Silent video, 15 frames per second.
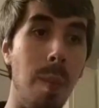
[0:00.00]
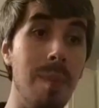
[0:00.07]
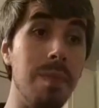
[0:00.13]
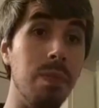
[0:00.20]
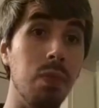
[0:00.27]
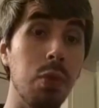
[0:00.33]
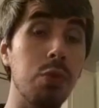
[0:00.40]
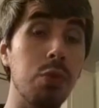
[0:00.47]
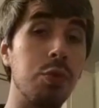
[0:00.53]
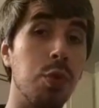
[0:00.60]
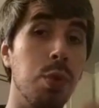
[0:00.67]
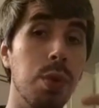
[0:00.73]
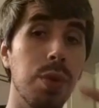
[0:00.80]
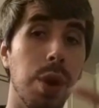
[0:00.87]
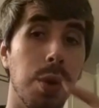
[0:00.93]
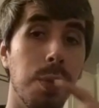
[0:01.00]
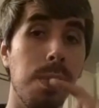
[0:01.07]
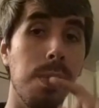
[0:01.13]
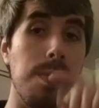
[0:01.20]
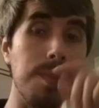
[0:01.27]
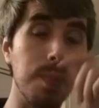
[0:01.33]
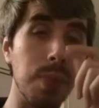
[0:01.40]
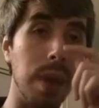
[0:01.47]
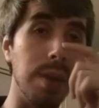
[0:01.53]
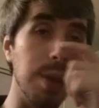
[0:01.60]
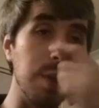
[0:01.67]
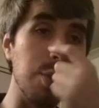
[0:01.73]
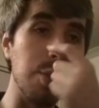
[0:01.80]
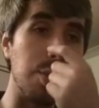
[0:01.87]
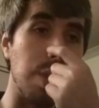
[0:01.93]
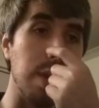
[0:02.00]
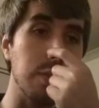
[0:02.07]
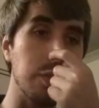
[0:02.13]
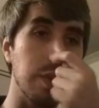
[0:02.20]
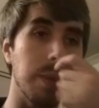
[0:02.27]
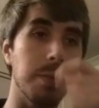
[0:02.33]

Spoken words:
It was cool though. I like the concept.